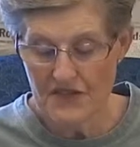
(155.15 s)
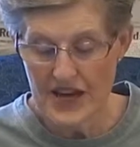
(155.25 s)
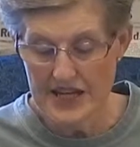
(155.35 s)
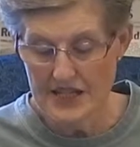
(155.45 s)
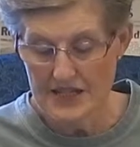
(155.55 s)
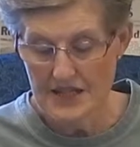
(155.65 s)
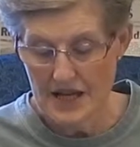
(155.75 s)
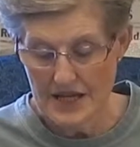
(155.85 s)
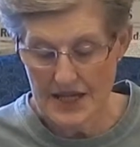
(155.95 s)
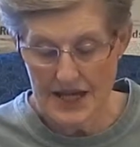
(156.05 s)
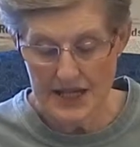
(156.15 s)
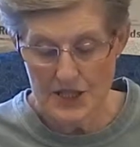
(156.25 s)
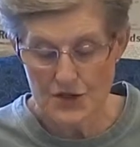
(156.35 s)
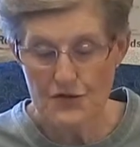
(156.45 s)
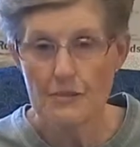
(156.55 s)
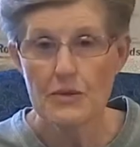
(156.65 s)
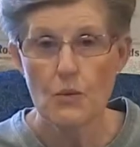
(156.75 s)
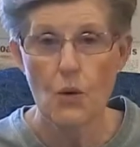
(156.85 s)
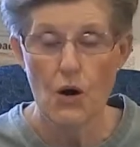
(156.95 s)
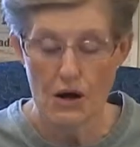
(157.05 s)
face gazed from the
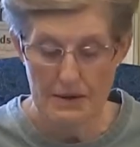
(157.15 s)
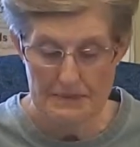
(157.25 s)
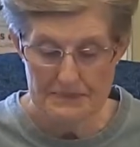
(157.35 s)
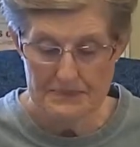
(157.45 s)
wall.